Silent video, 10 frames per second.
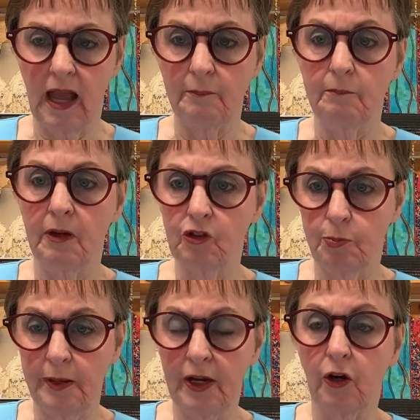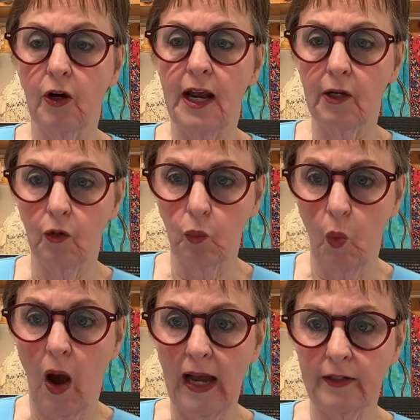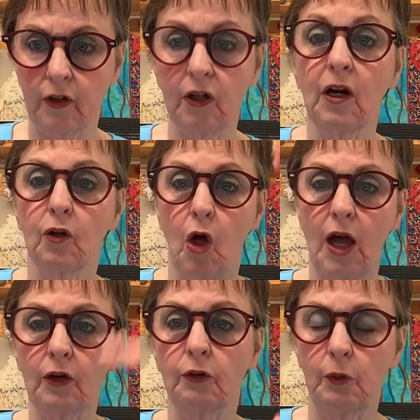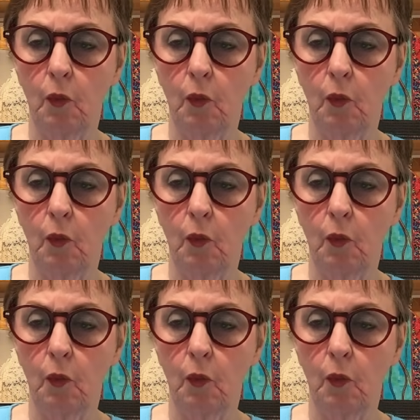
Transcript: much bigger and wider, longer and